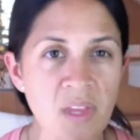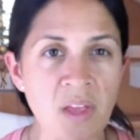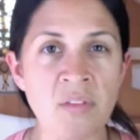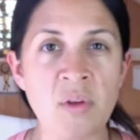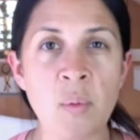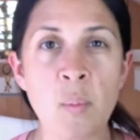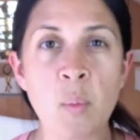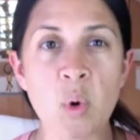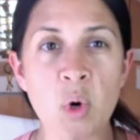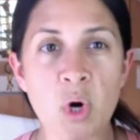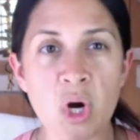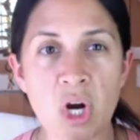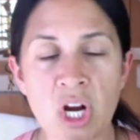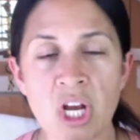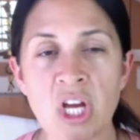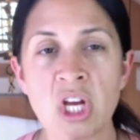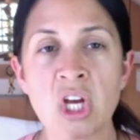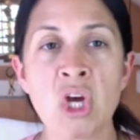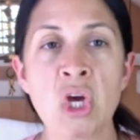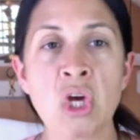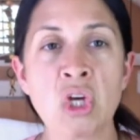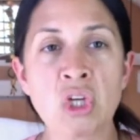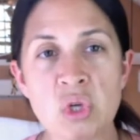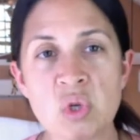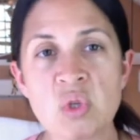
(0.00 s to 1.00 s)
The more
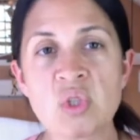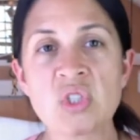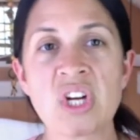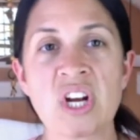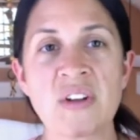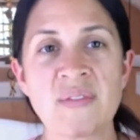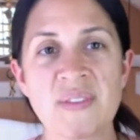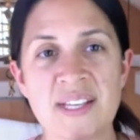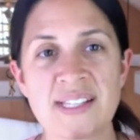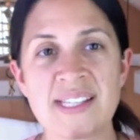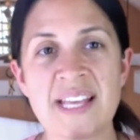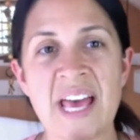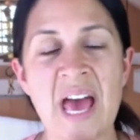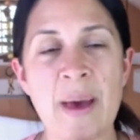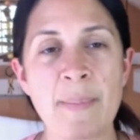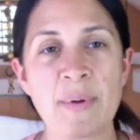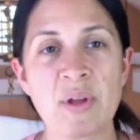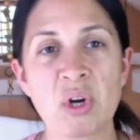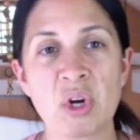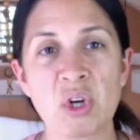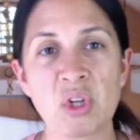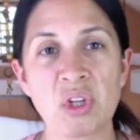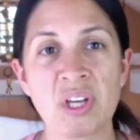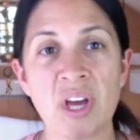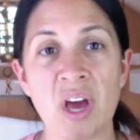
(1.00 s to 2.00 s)
you start this
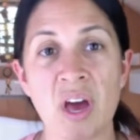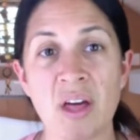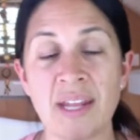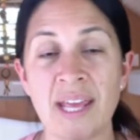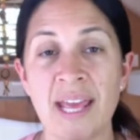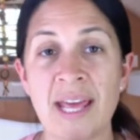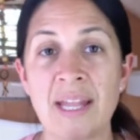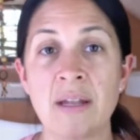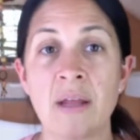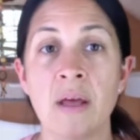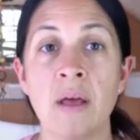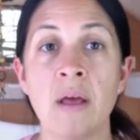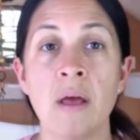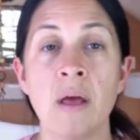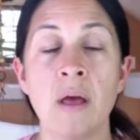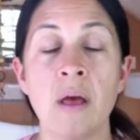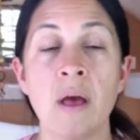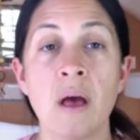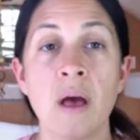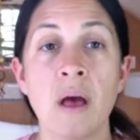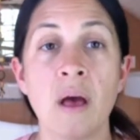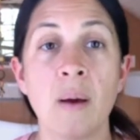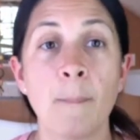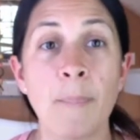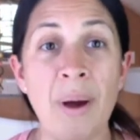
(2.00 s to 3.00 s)
habit early on, and
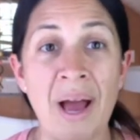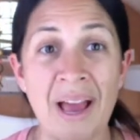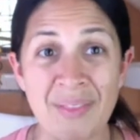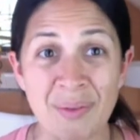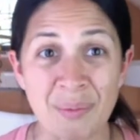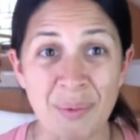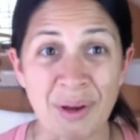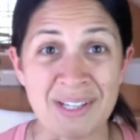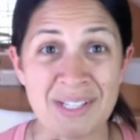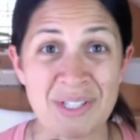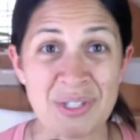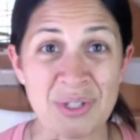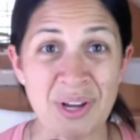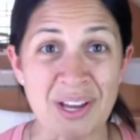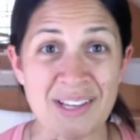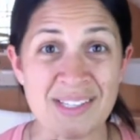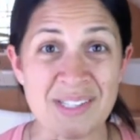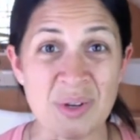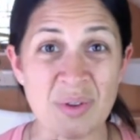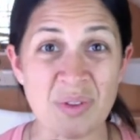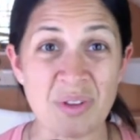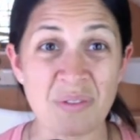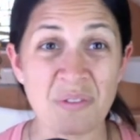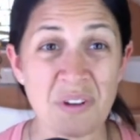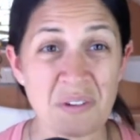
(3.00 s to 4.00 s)
by the way, did you
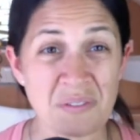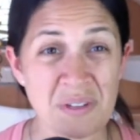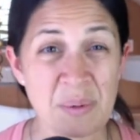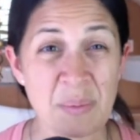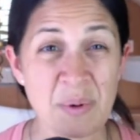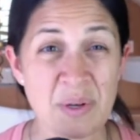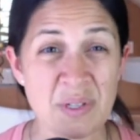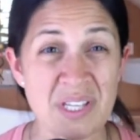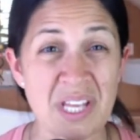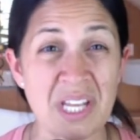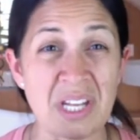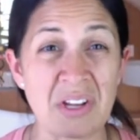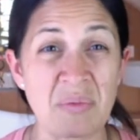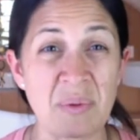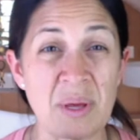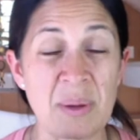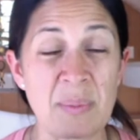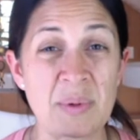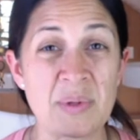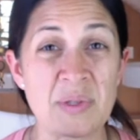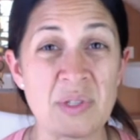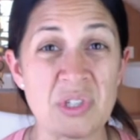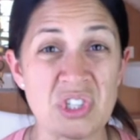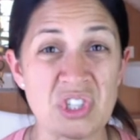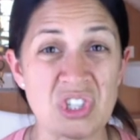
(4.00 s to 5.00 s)
guys know that 50% of
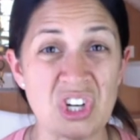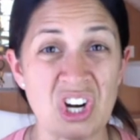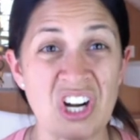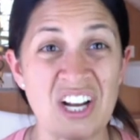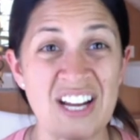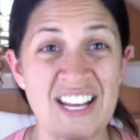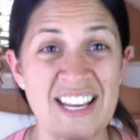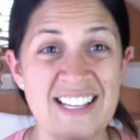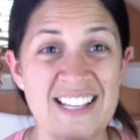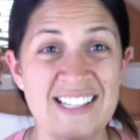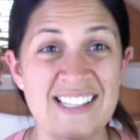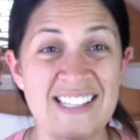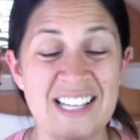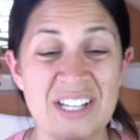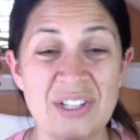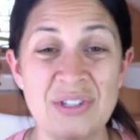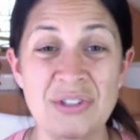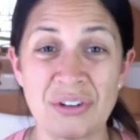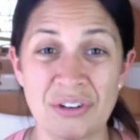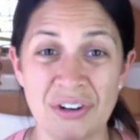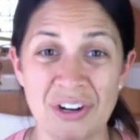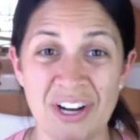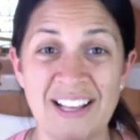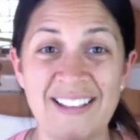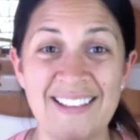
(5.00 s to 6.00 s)
people start EC
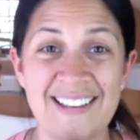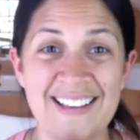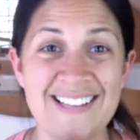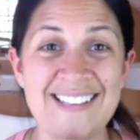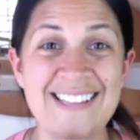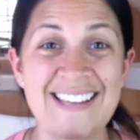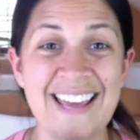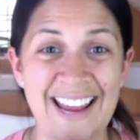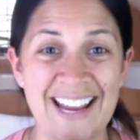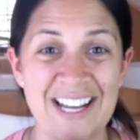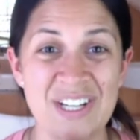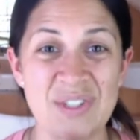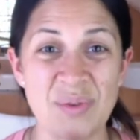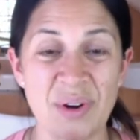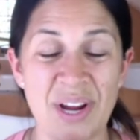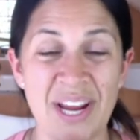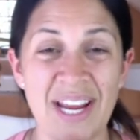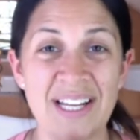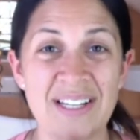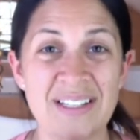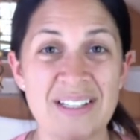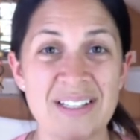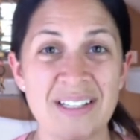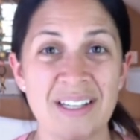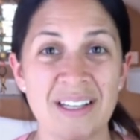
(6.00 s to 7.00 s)
during this age
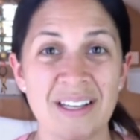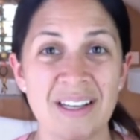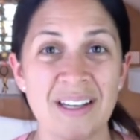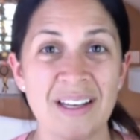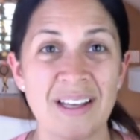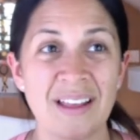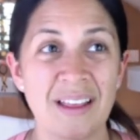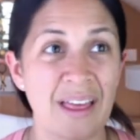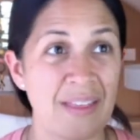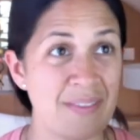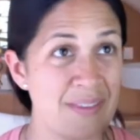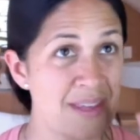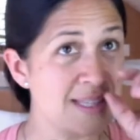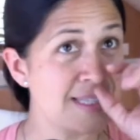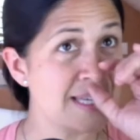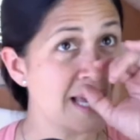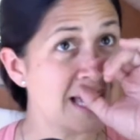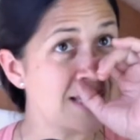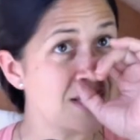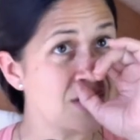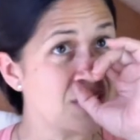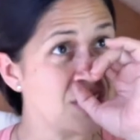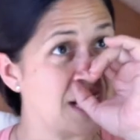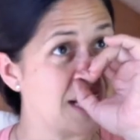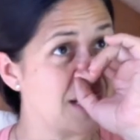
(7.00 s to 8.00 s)
range? And this
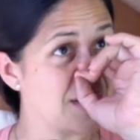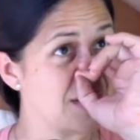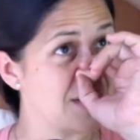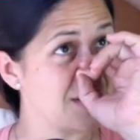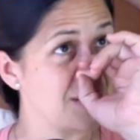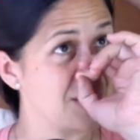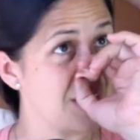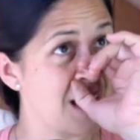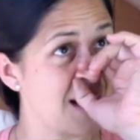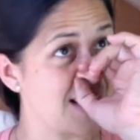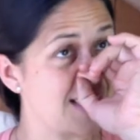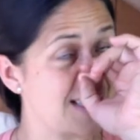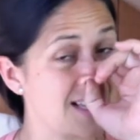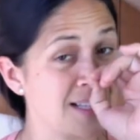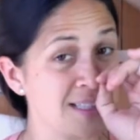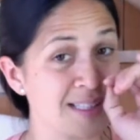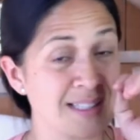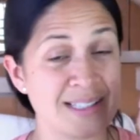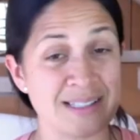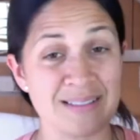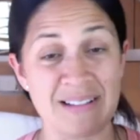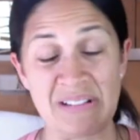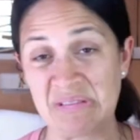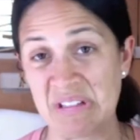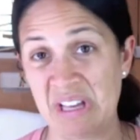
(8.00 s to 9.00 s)
has changed a lot
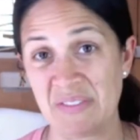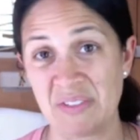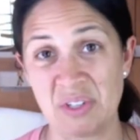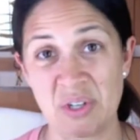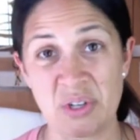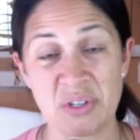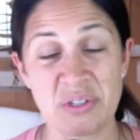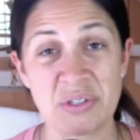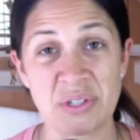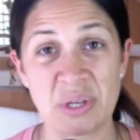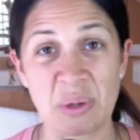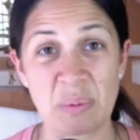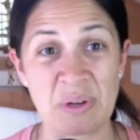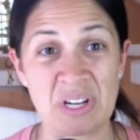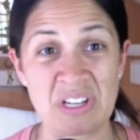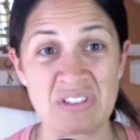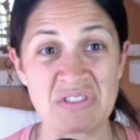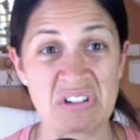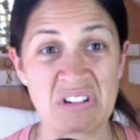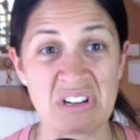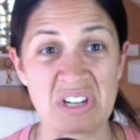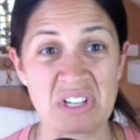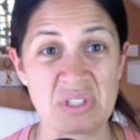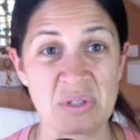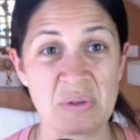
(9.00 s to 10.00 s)
since 11 years ago when I
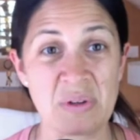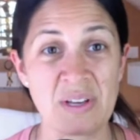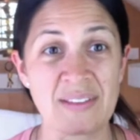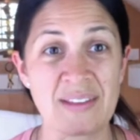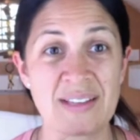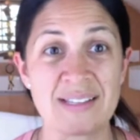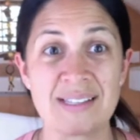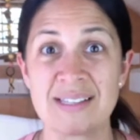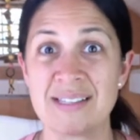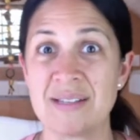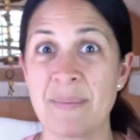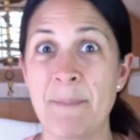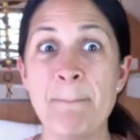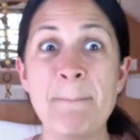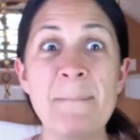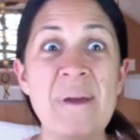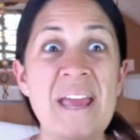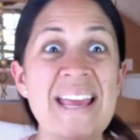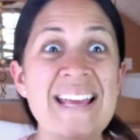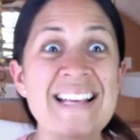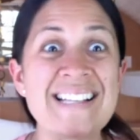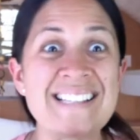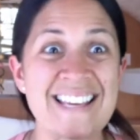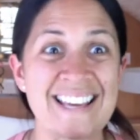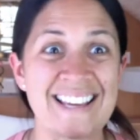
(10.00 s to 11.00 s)
started doing this. It's
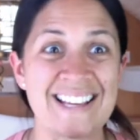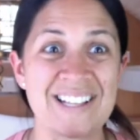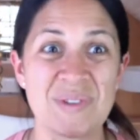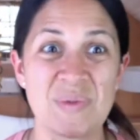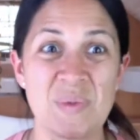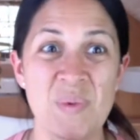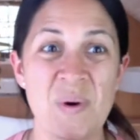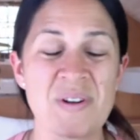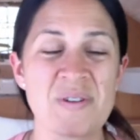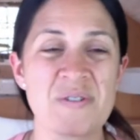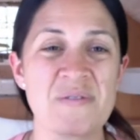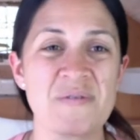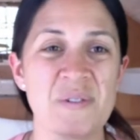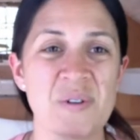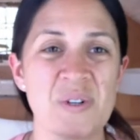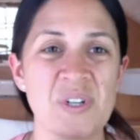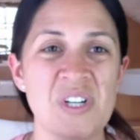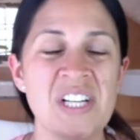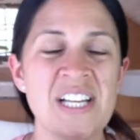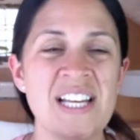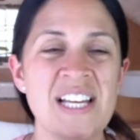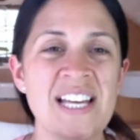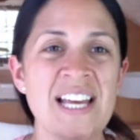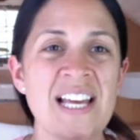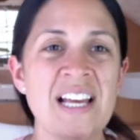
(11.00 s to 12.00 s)
amazing. It's
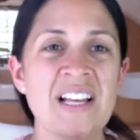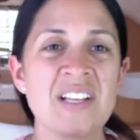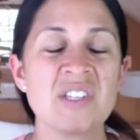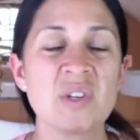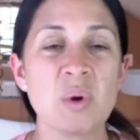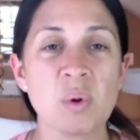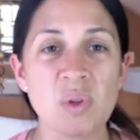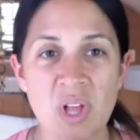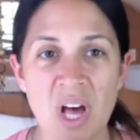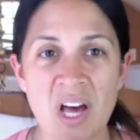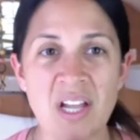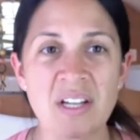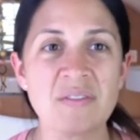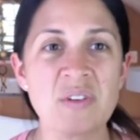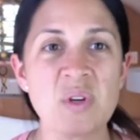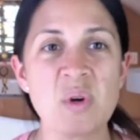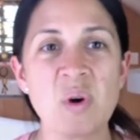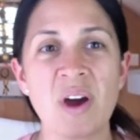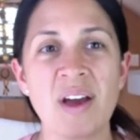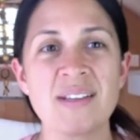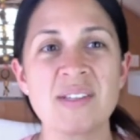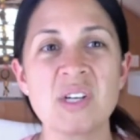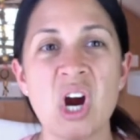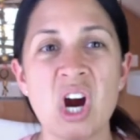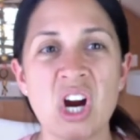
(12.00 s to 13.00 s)
wonderful. So, a lot of you
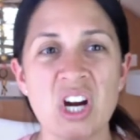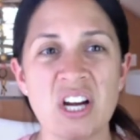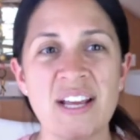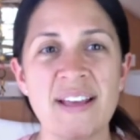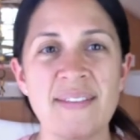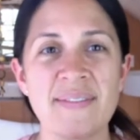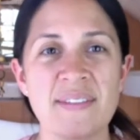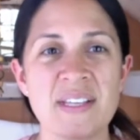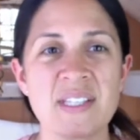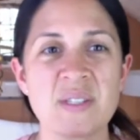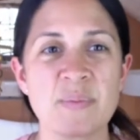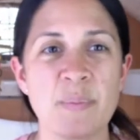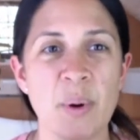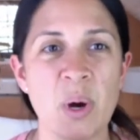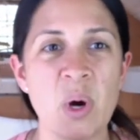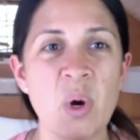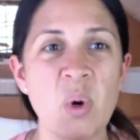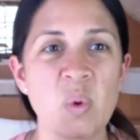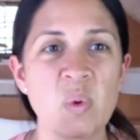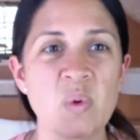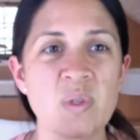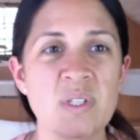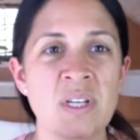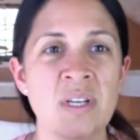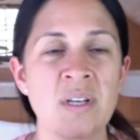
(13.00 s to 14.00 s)
guys are in this
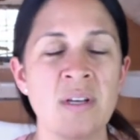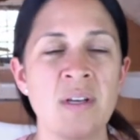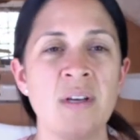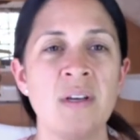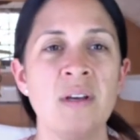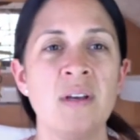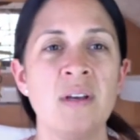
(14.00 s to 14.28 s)
boat.